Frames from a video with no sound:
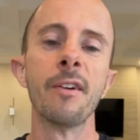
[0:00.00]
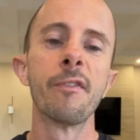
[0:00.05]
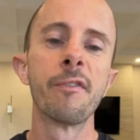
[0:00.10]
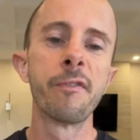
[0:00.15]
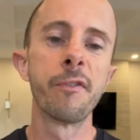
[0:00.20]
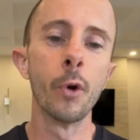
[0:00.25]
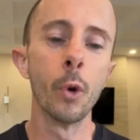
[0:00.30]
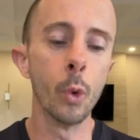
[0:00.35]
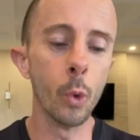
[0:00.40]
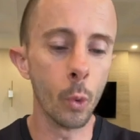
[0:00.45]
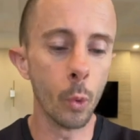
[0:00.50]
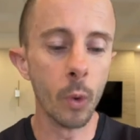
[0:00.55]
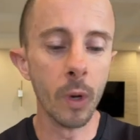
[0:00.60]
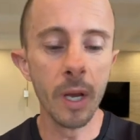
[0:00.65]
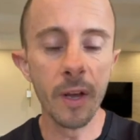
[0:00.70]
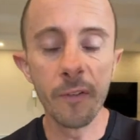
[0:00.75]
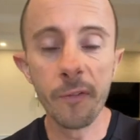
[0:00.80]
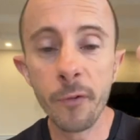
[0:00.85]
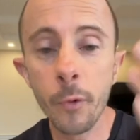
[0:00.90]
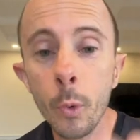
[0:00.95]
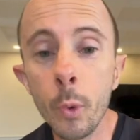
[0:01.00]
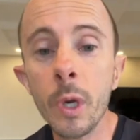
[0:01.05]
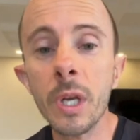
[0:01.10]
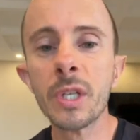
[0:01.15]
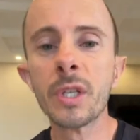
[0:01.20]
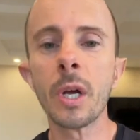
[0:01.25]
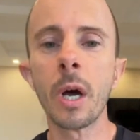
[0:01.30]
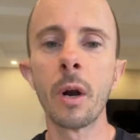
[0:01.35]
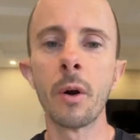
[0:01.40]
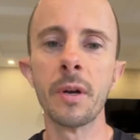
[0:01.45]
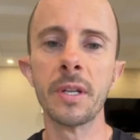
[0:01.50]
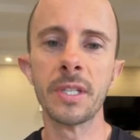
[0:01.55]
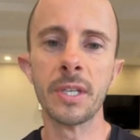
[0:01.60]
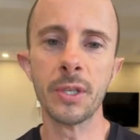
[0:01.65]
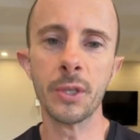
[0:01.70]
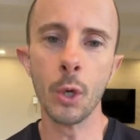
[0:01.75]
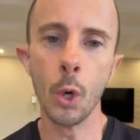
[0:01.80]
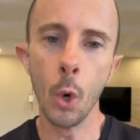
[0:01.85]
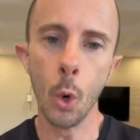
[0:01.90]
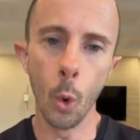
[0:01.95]
flu, food
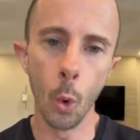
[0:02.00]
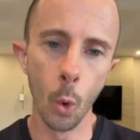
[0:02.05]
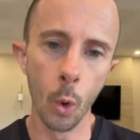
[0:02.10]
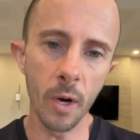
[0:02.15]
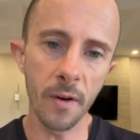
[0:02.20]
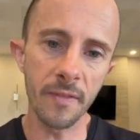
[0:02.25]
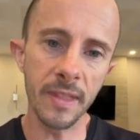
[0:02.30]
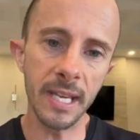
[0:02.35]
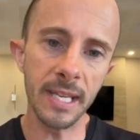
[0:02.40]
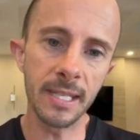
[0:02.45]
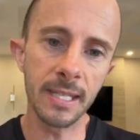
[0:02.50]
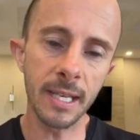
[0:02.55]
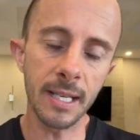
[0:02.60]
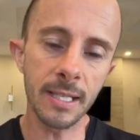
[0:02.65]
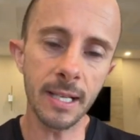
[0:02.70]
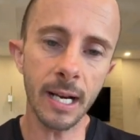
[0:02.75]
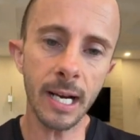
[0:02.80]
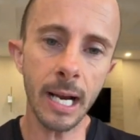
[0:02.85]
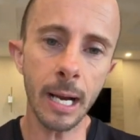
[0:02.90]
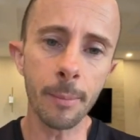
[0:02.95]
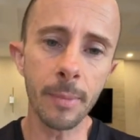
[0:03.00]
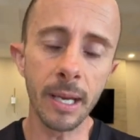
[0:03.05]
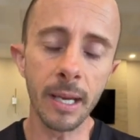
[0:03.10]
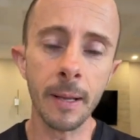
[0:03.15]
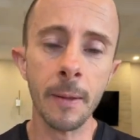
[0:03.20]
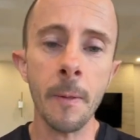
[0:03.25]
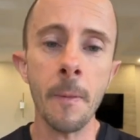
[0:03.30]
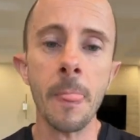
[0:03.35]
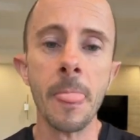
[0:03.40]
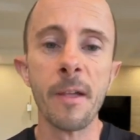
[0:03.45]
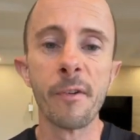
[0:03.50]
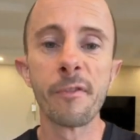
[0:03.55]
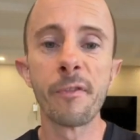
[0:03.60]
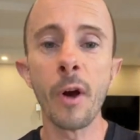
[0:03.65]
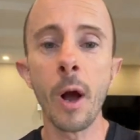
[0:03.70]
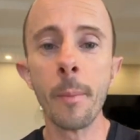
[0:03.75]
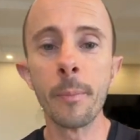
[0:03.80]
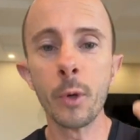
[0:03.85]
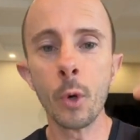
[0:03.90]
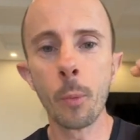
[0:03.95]
intolerances, all of these things are coming
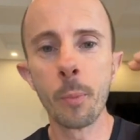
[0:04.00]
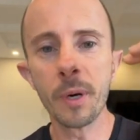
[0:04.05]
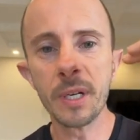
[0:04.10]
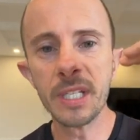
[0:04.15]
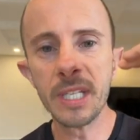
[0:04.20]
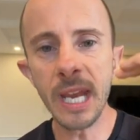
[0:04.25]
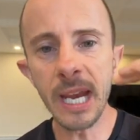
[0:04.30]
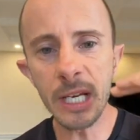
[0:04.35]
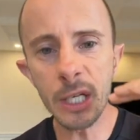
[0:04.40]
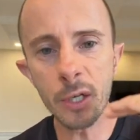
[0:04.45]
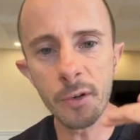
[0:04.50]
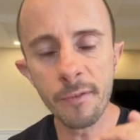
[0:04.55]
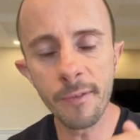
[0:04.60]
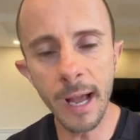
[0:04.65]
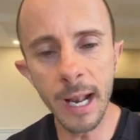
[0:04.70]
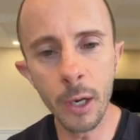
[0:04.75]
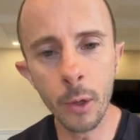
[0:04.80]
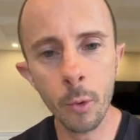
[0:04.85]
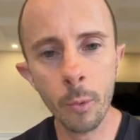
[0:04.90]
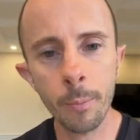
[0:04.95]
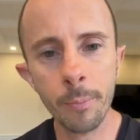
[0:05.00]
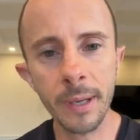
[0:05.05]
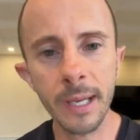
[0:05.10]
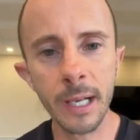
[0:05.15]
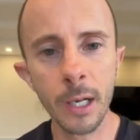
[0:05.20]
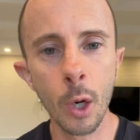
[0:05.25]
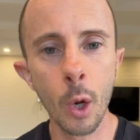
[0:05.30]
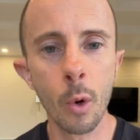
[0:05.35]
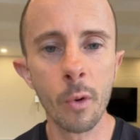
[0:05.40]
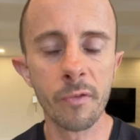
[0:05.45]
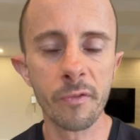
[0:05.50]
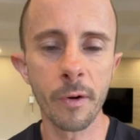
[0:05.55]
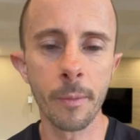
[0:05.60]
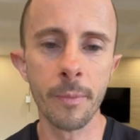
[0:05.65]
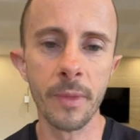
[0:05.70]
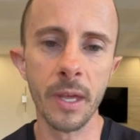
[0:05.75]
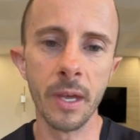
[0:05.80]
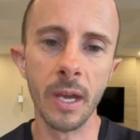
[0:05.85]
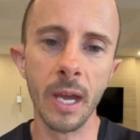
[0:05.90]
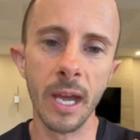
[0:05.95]
from your protection value being low, from
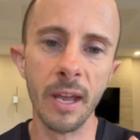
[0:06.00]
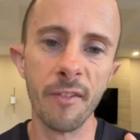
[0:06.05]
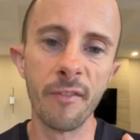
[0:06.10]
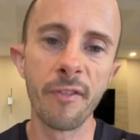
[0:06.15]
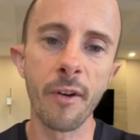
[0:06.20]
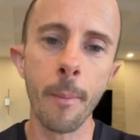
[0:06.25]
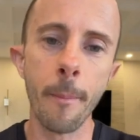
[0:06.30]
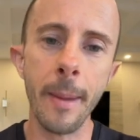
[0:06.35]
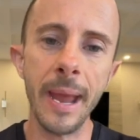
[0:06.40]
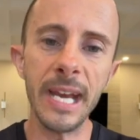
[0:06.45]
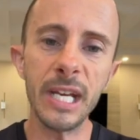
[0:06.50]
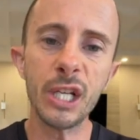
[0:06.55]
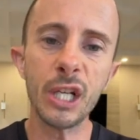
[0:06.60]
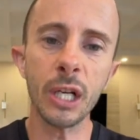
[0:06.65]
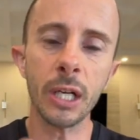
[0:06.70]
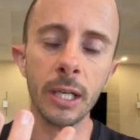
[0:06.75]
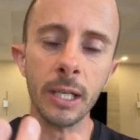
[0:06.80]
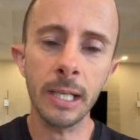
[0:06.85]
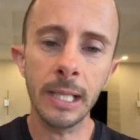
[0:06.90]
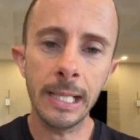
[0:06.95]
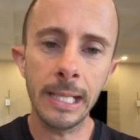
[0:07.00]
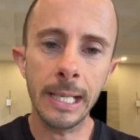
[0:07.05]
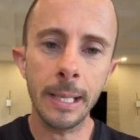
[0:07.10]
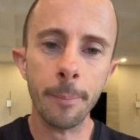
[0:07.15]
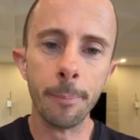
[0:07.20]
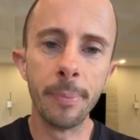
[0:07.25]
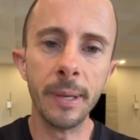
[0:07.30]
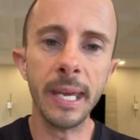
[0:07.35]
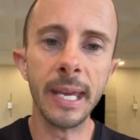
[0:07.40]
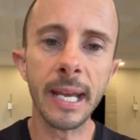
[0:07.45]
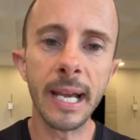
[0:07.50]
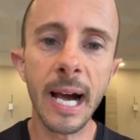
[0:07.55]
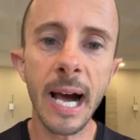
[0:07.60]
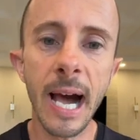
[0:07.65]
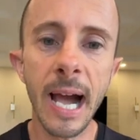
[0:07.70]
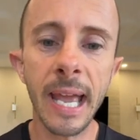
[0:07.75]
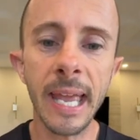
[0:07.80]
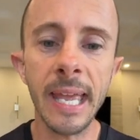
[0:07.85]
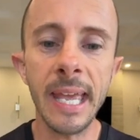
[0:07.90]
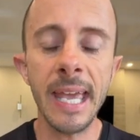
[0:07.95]
the inflammation being
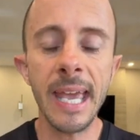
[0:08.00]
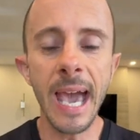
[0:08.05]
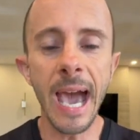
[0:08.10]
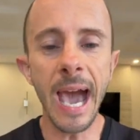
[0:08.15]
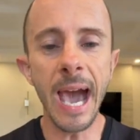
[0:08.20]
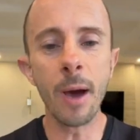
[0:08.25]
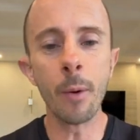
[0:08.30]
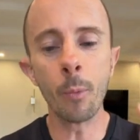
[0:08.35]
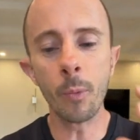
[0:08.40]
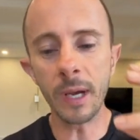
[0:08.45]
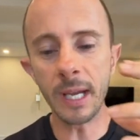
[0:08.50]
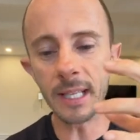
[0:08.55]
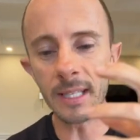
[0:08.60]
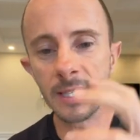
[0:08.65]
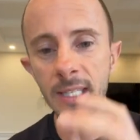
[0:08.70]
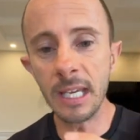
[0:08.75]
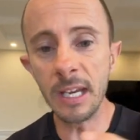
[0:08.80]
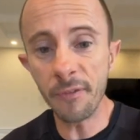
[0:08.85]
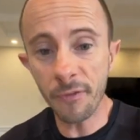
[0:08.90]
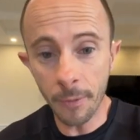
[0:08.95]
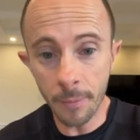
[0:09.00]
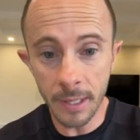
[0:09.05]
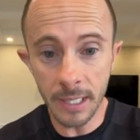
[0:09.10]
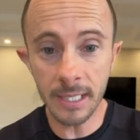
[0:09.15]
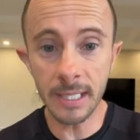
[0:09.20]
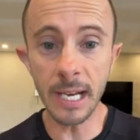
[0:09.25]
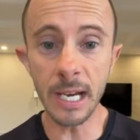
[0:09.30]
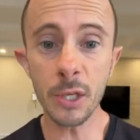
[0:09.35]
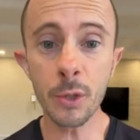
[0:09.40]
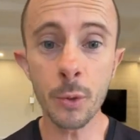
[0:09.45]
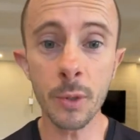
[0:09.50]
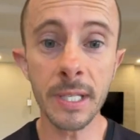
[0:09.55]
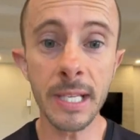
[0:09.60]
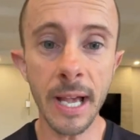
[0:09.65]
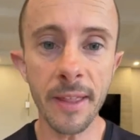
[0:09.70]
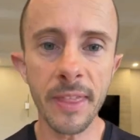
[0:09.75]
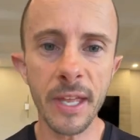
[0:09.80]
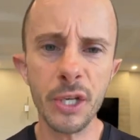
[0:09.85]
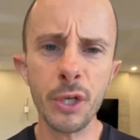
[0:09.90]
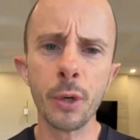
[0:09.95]
high. And we can see from this test
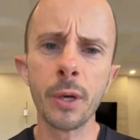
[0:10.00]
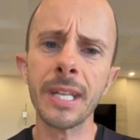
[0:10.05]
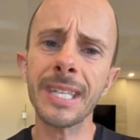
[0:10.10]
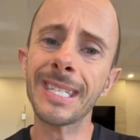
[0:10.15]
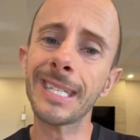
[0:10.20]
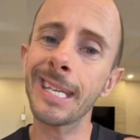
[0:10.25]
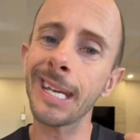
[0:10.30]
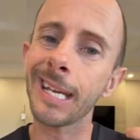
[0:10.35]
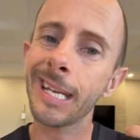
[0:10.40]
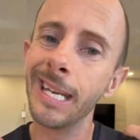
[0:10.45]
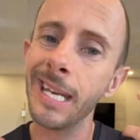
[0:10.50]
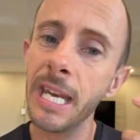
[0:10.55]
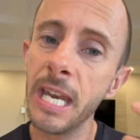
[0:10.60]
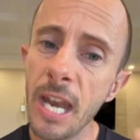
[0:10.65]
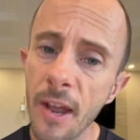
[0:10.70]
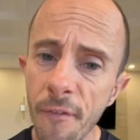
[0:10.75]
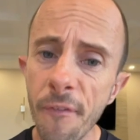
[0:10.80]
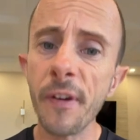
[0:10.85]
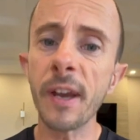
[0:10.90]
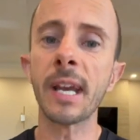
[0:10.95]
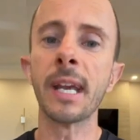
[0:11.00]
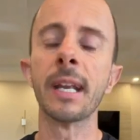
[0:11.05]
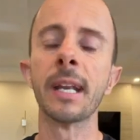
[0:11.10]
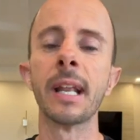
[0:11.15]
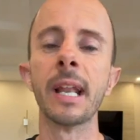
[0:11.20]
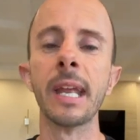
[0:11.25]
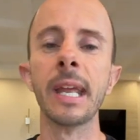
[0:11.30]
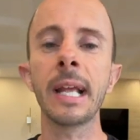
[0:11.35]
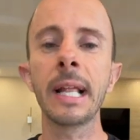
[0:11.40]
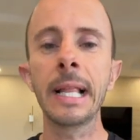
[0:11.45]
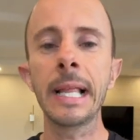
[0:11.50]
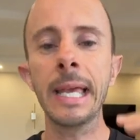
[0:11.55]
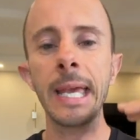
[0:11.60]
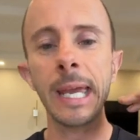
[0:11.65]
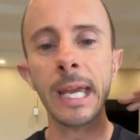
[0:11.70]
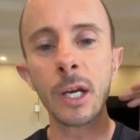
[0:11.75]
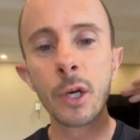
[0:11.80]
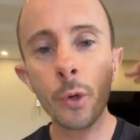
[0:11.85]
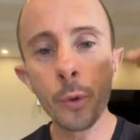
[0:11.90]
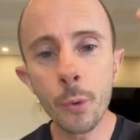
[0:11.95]
result that you can significantly
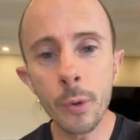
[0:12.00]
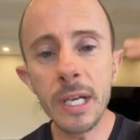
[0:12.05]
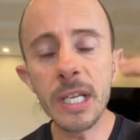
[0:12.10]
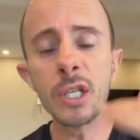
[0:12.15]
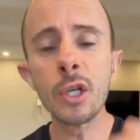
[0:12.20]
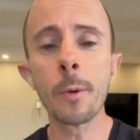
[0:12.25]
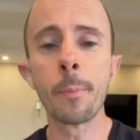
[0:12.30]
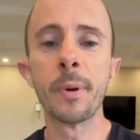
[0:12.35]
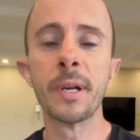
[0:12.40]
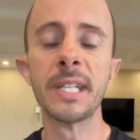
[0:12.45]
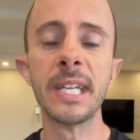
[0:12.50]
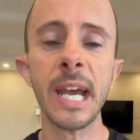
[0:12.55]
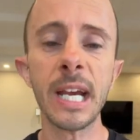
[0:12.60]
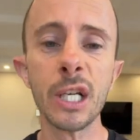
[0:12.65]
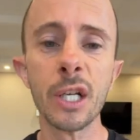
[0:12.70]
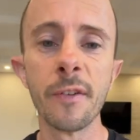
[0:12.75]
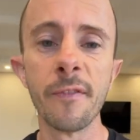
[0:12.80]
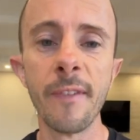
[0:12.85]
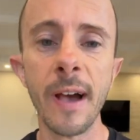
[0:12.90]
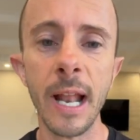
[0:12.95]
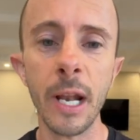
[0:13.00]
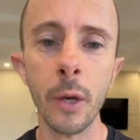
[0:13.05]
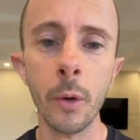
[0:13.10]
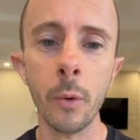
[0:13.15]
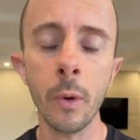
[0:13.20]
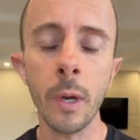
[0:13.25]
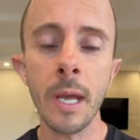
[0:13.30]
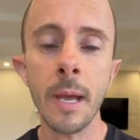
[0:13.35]
increase your protection value